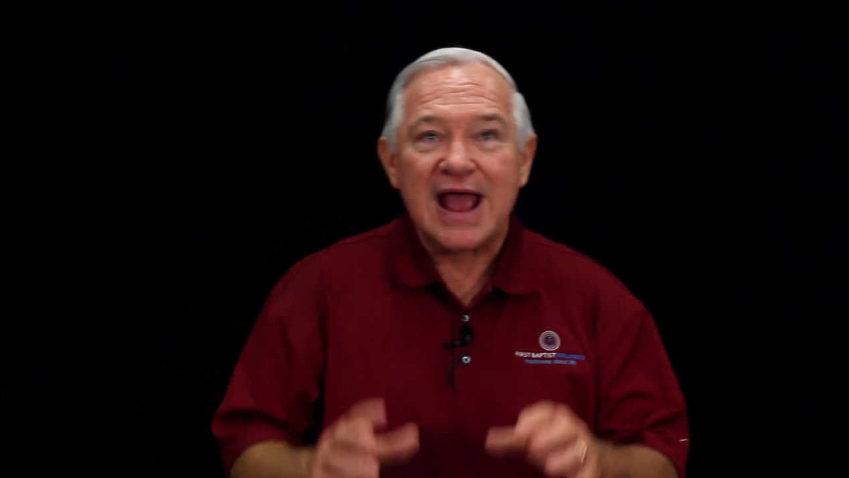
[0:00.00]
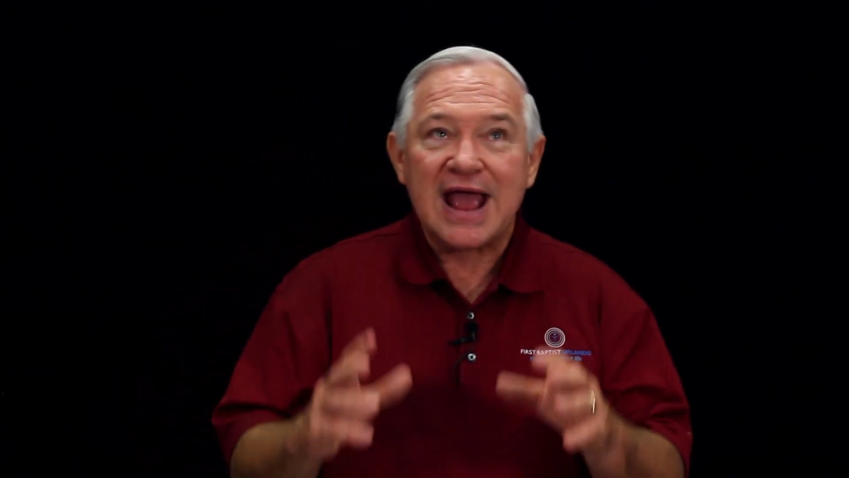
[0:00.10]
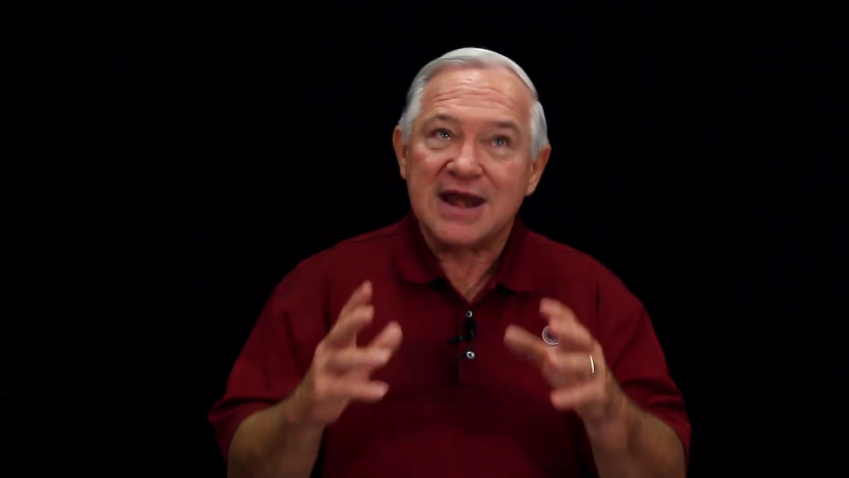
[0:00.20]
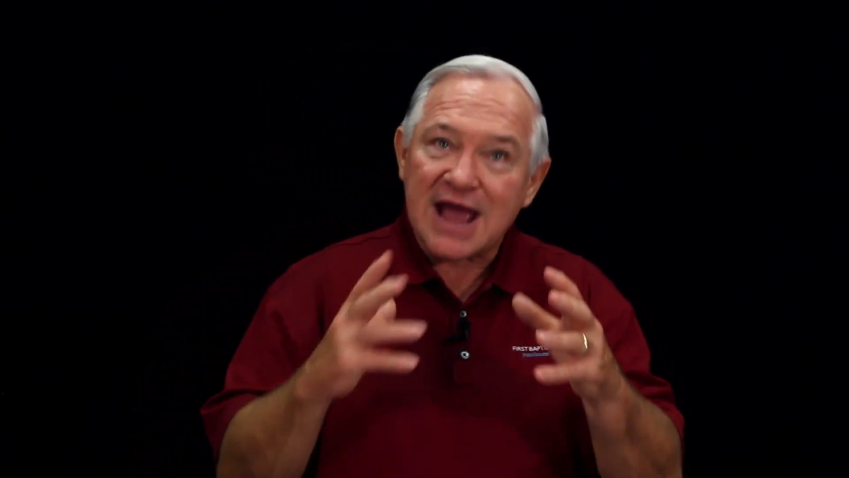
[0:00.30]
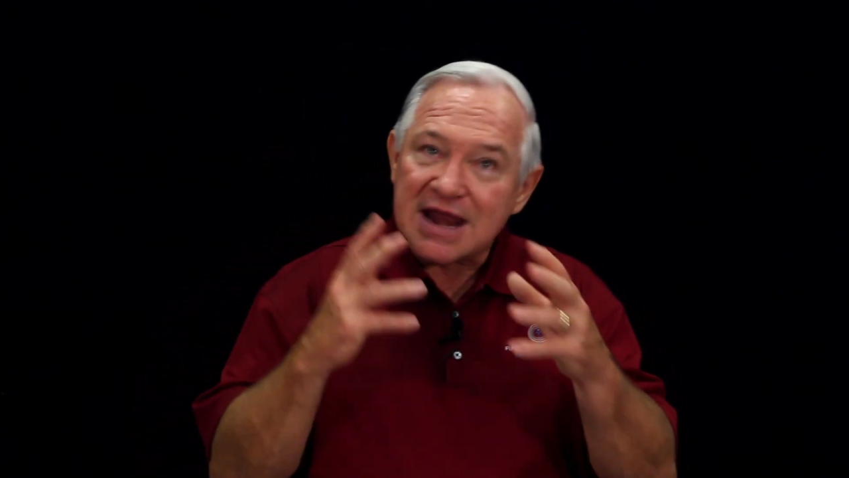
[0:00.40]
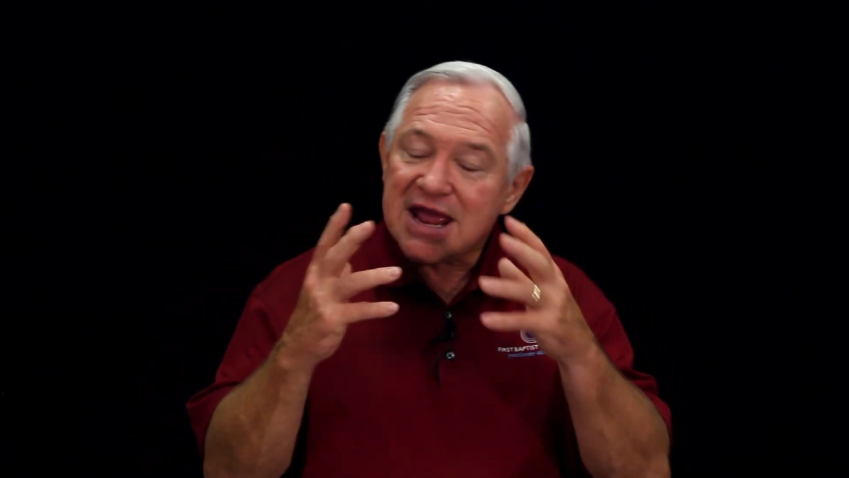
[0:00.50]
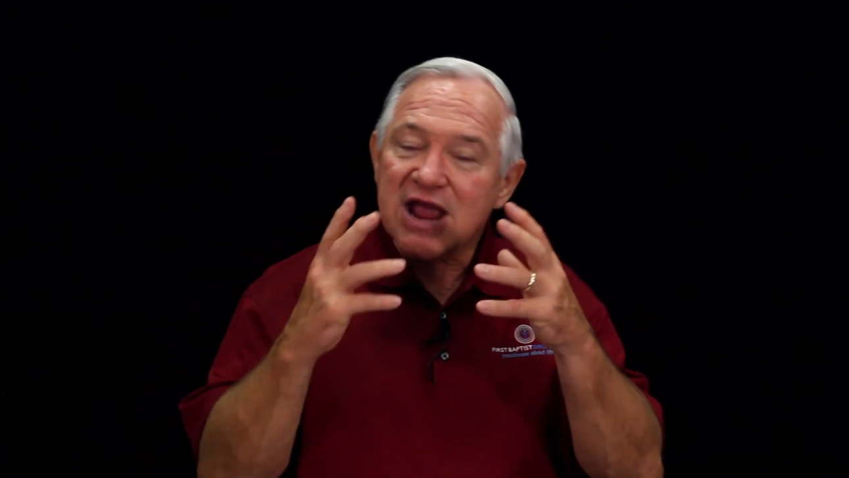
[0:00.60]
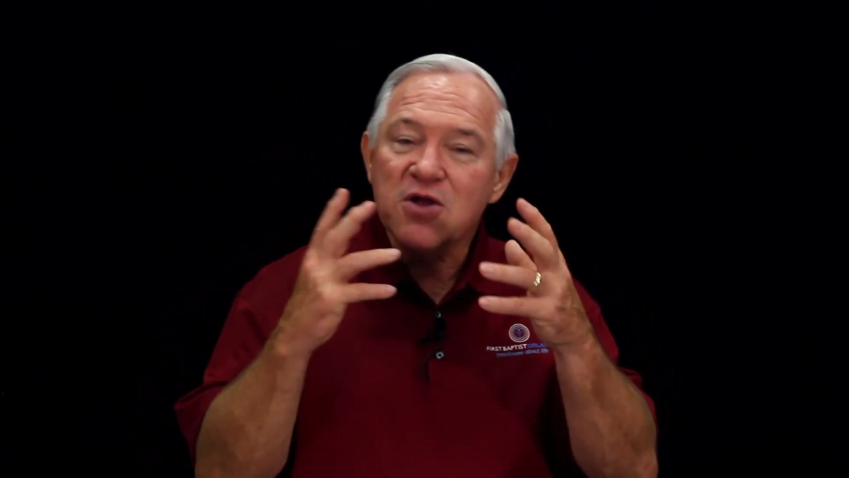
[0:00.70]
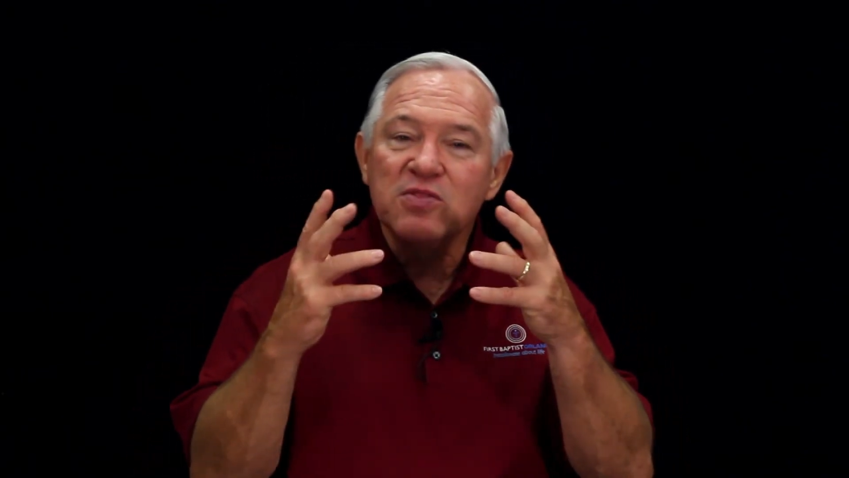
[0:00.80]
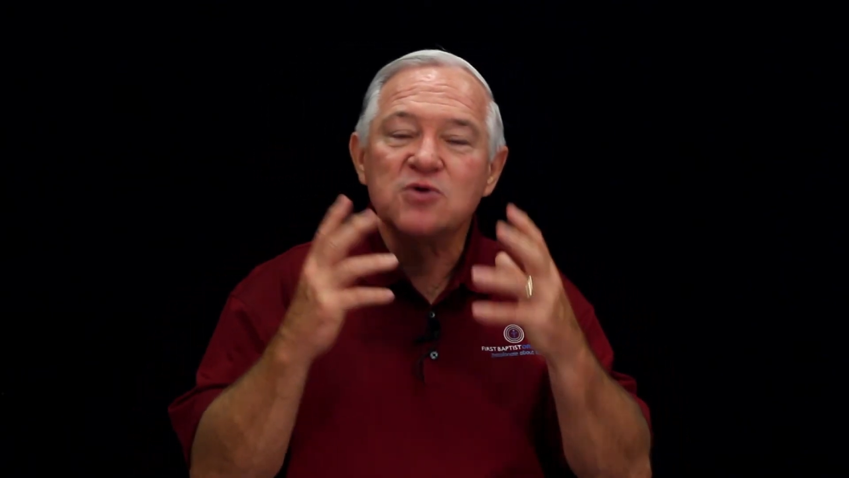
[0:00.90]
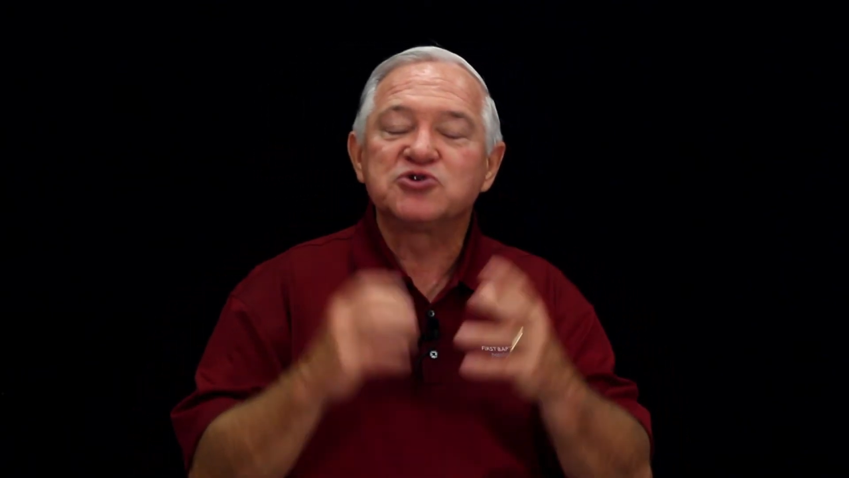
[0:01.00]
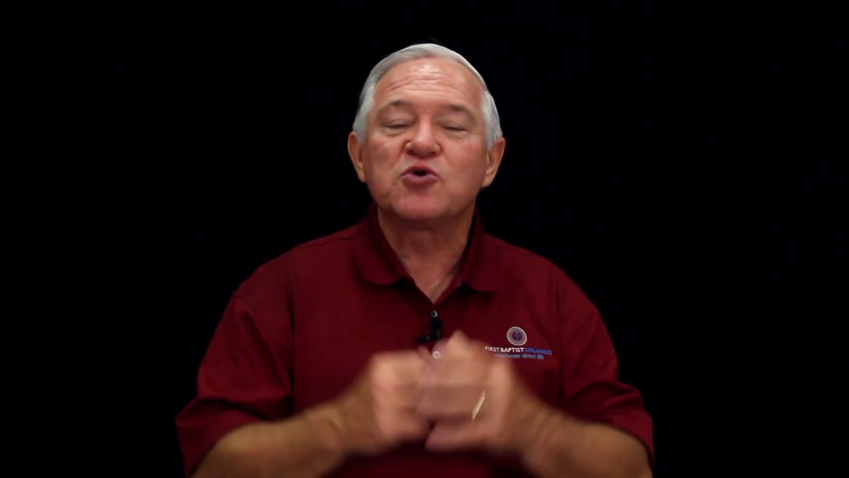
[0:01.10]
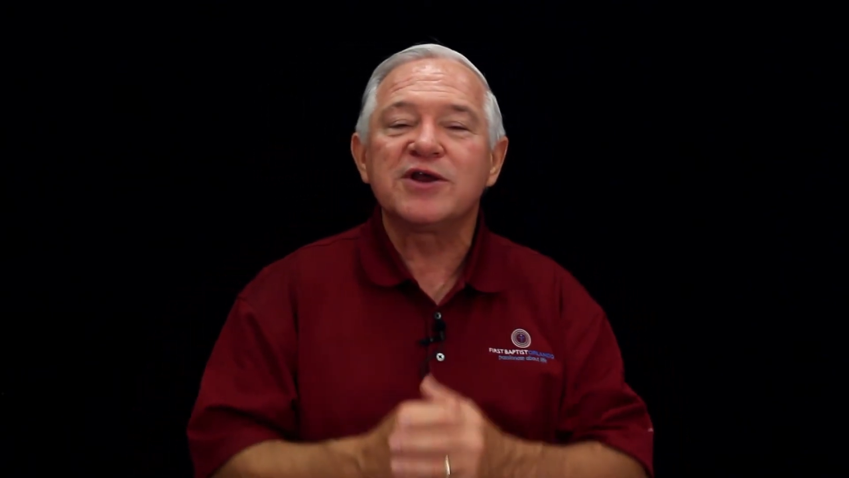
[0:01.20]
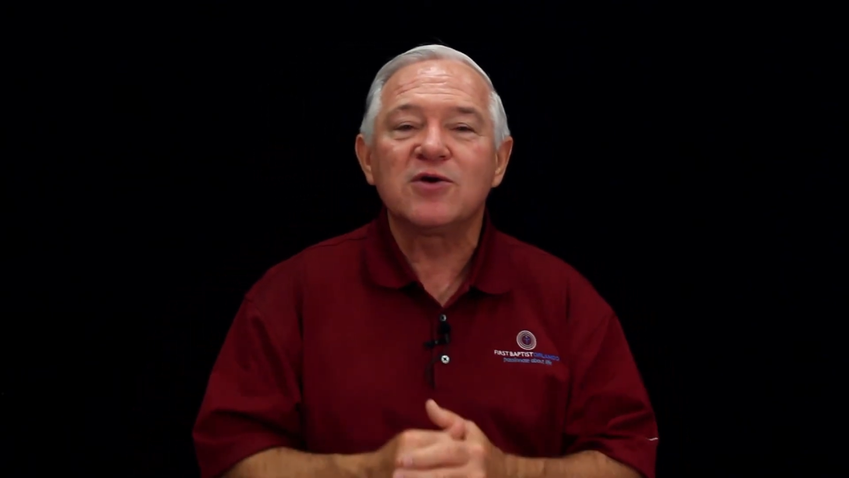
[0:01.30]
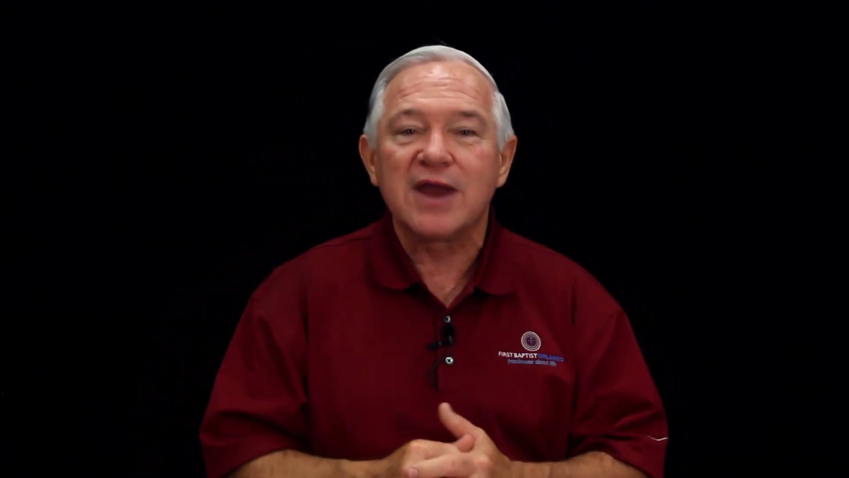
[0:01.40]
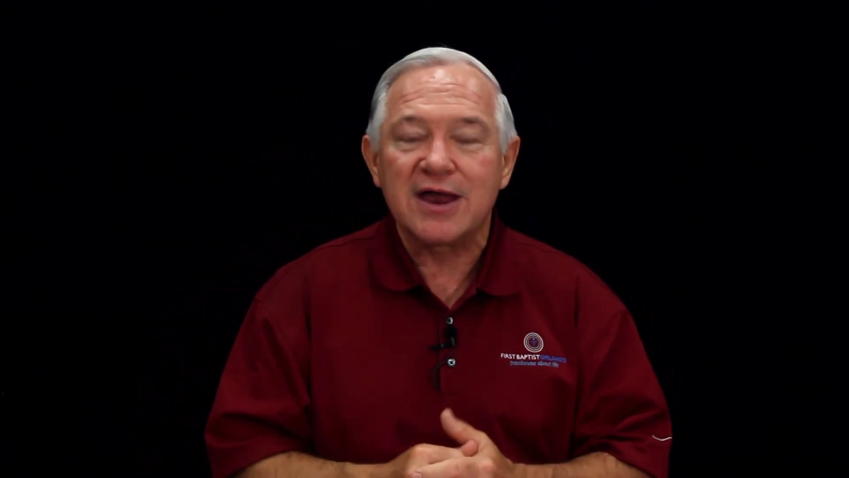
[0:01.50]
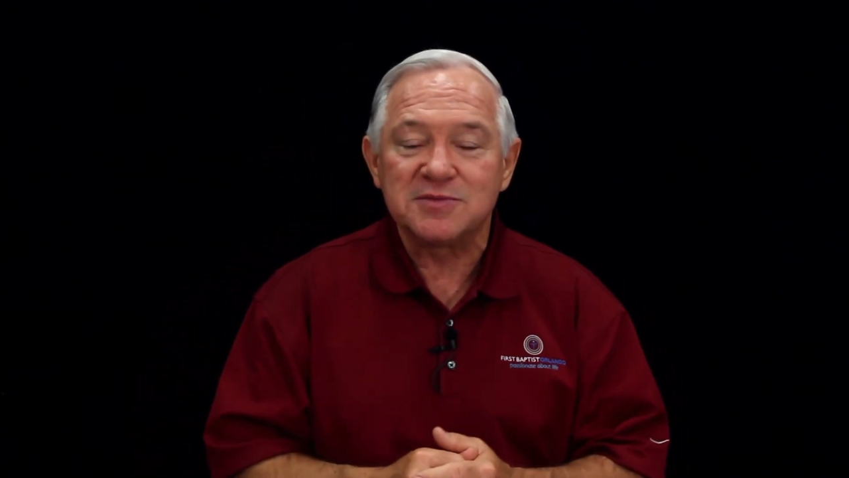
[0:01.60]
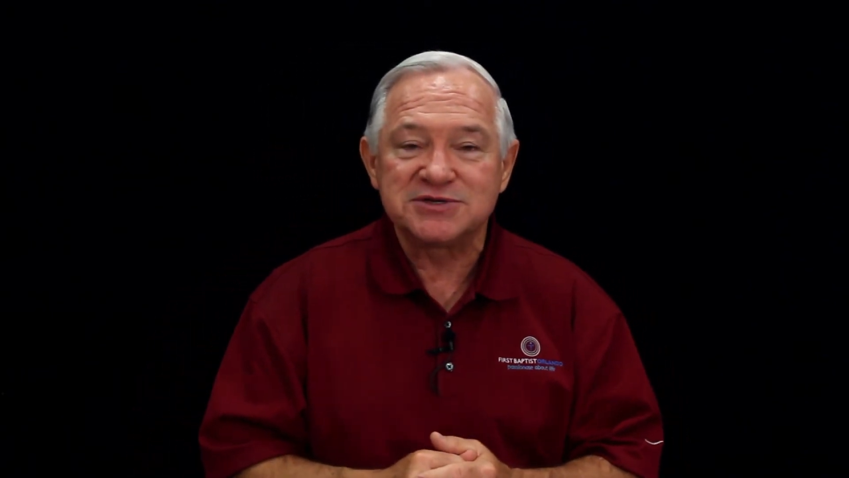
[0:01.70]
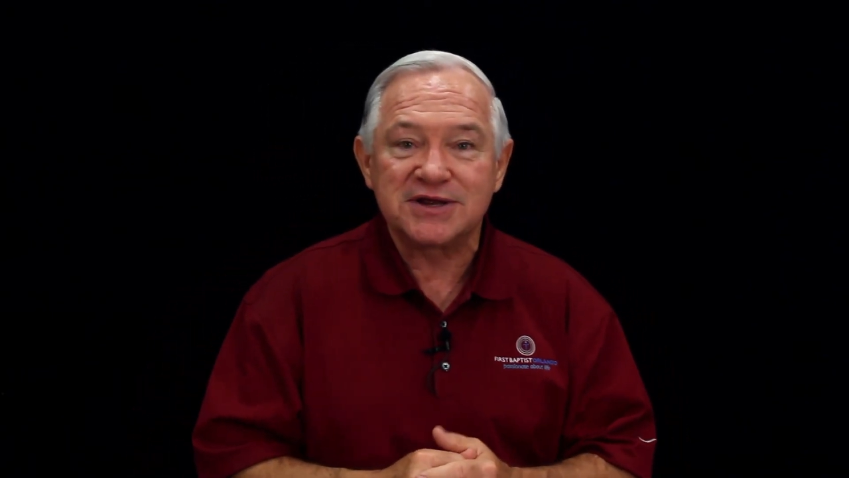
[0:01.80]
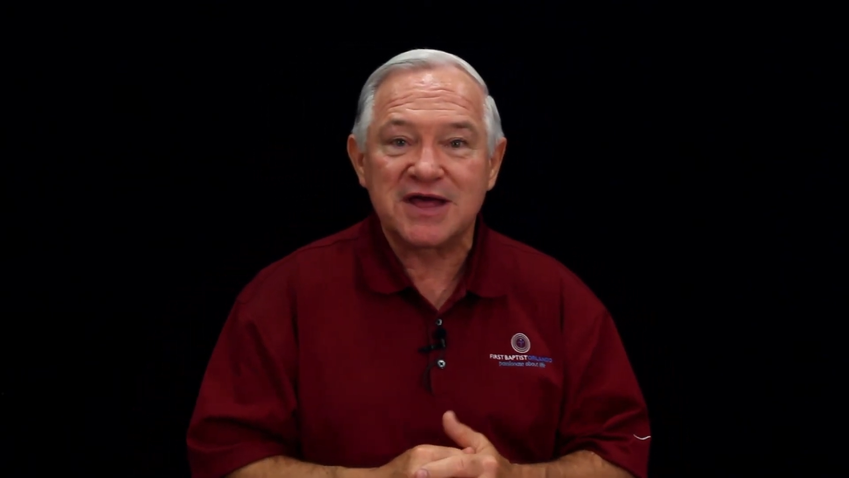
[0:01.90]
And here are those critical
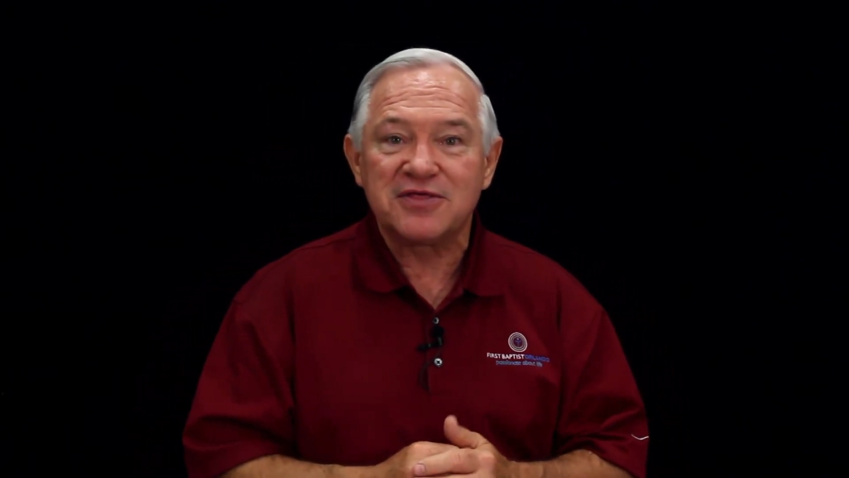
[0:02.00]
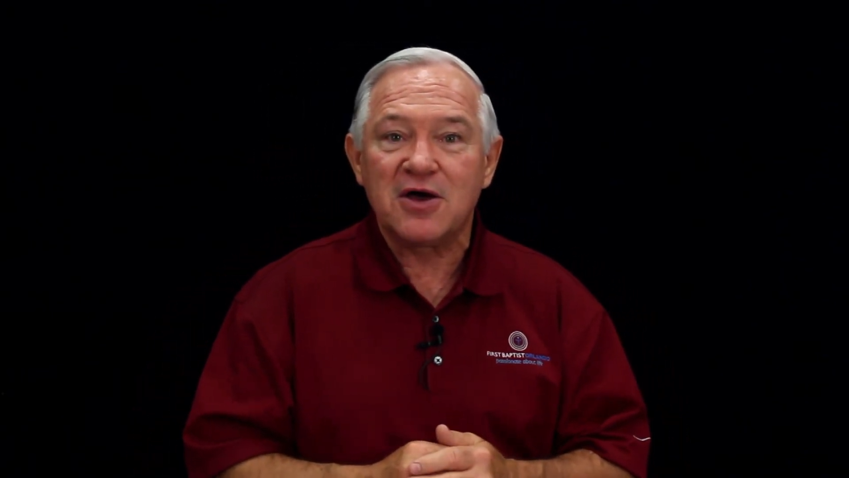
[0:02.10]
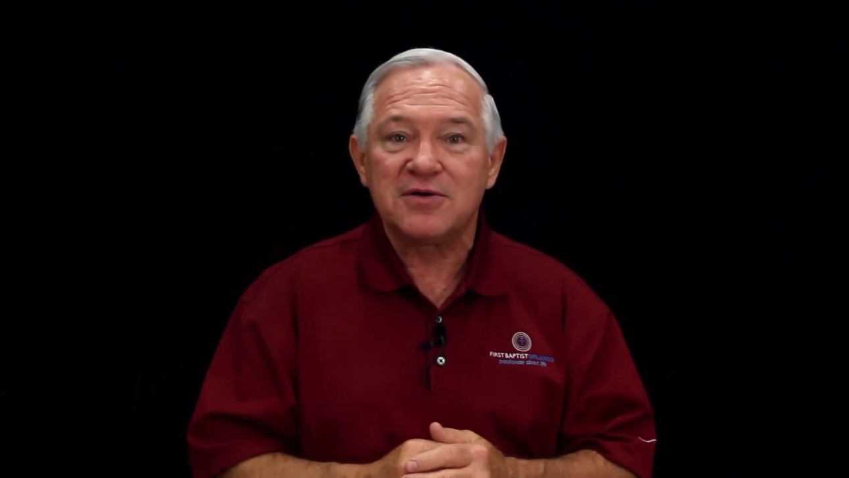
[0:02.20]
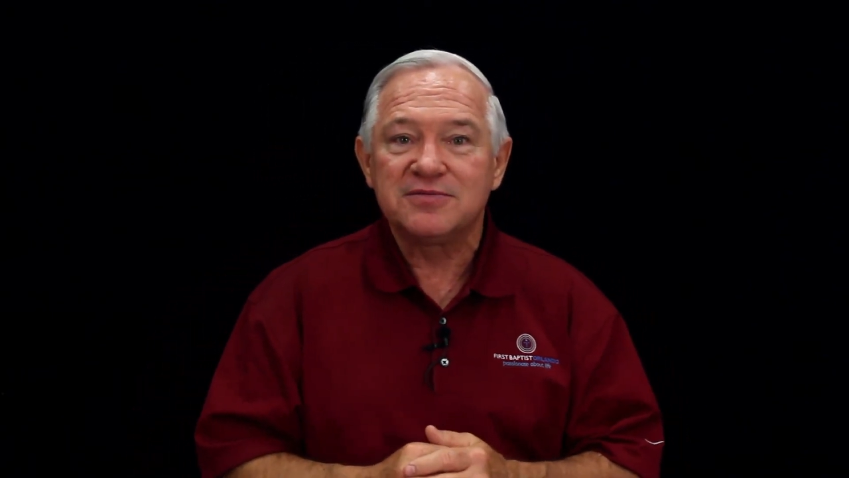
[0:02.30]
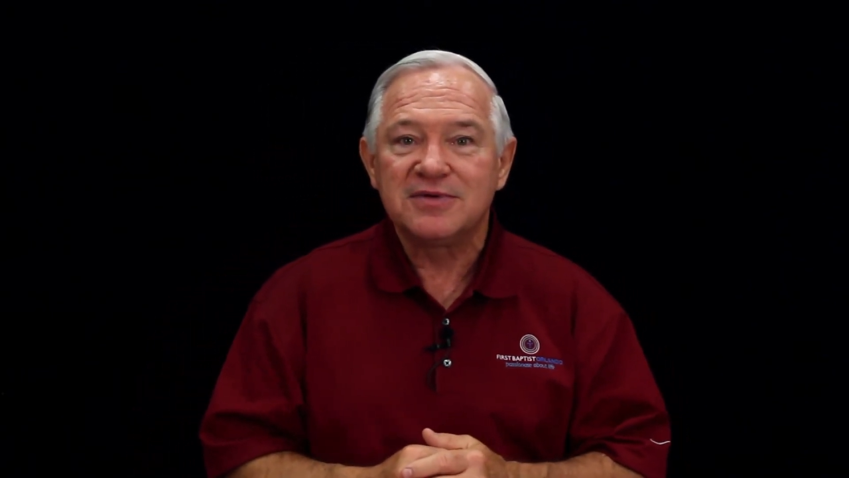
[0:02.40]
elements that I thought.